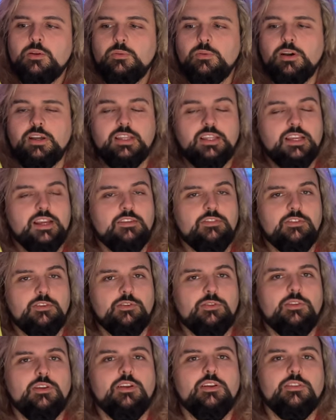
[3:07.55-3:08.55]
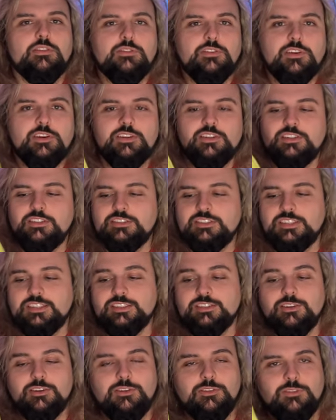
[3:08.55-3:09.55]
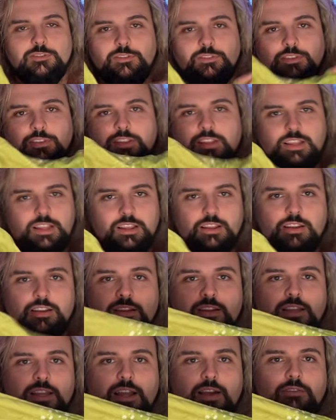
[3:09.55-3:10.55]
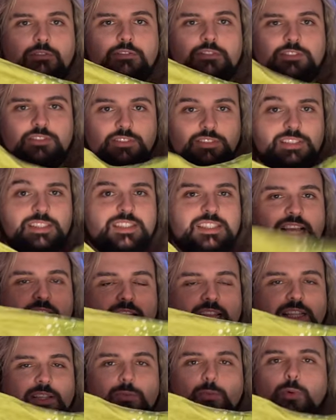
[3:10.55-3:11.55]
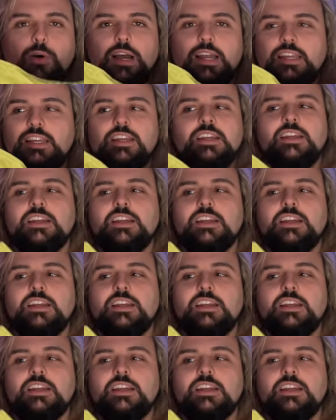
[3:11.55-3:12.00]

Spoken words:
One of the other good advantages of the comforter is its added weight